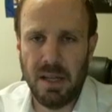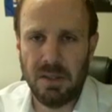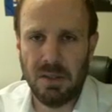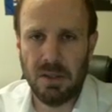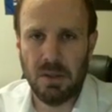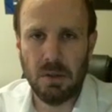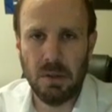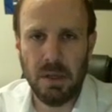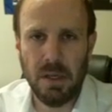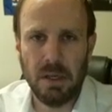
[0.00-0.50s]
the
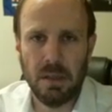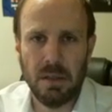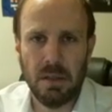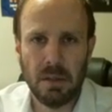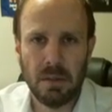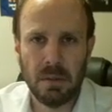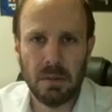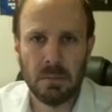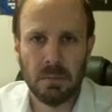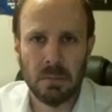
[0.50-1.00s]
trend.
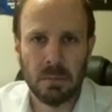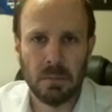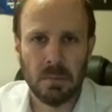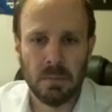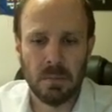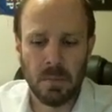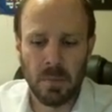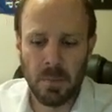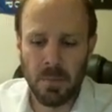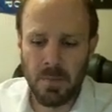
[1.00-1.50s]

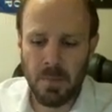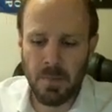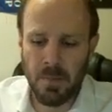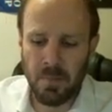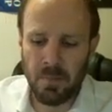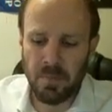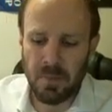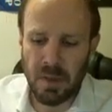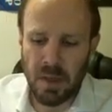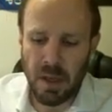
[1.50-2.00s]

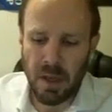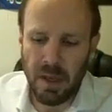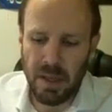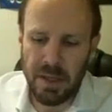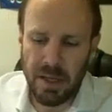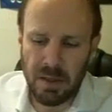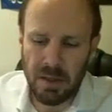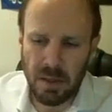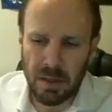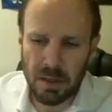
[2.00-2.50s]
And
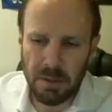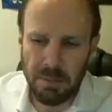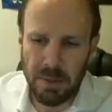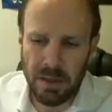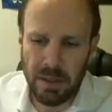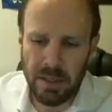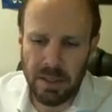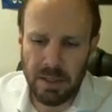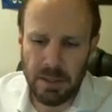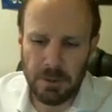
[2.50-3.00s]
they talked
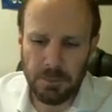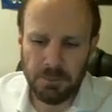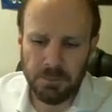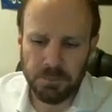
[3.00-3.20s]
about how